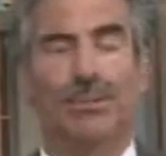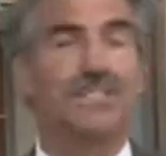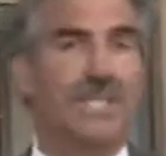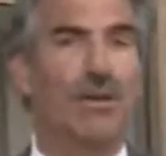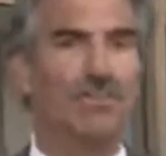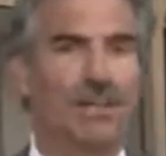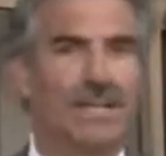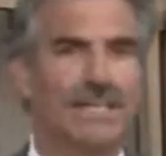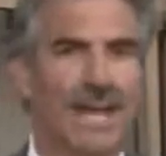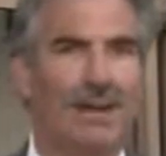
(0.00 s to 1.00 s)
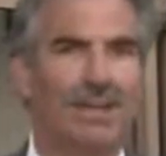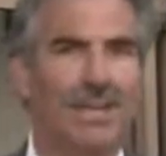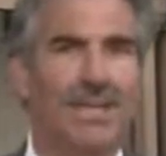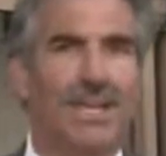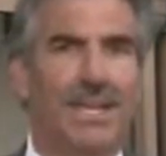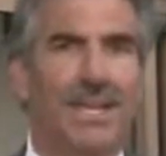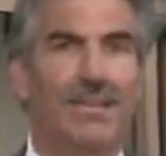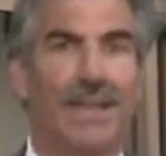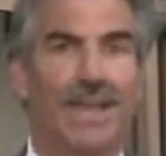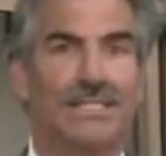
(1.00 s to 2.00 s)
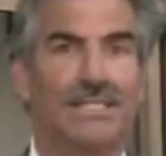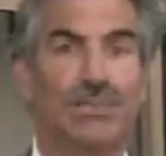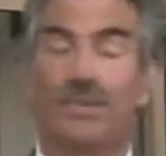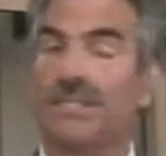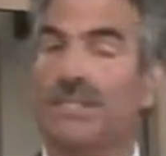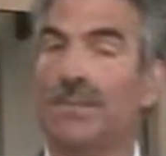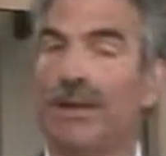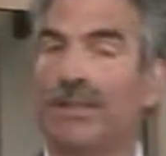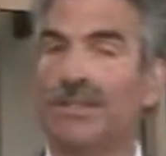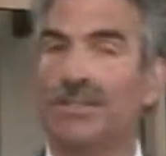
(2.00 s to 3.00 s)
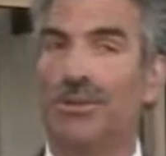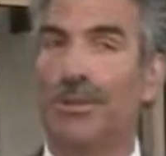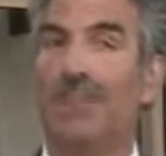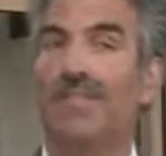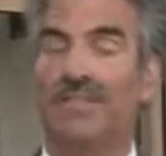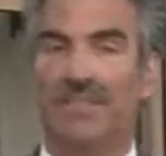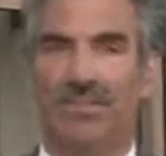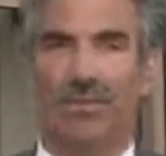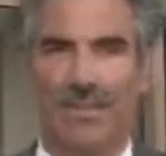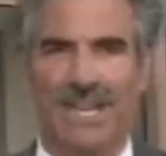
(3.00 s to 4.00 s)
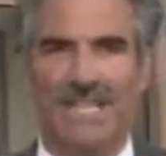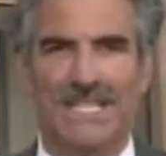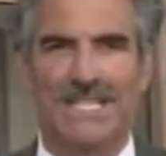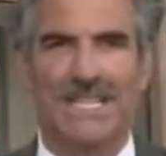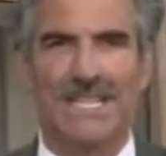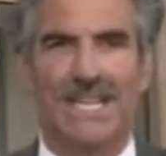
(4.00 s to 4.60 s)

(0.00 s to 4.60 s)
We'll see how it plays out in the next, what's amounting to about 54 days.